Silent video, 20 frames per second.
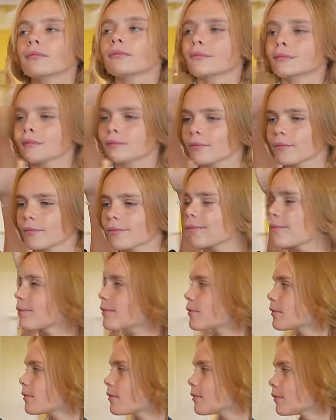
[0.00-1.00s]

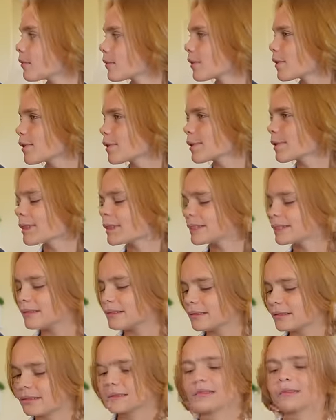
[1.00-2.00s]

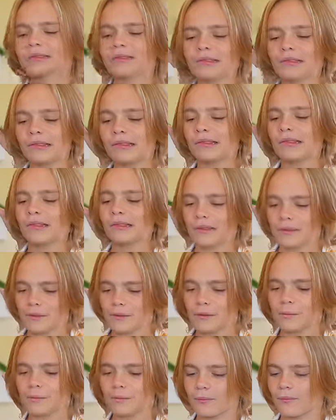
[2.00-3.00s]

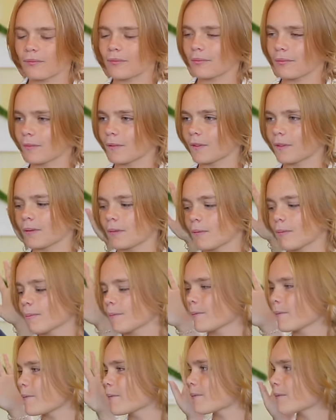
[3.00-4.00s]

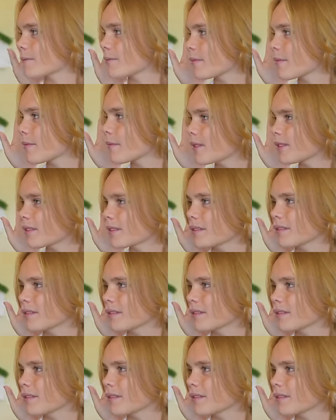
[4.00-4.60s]
(silent)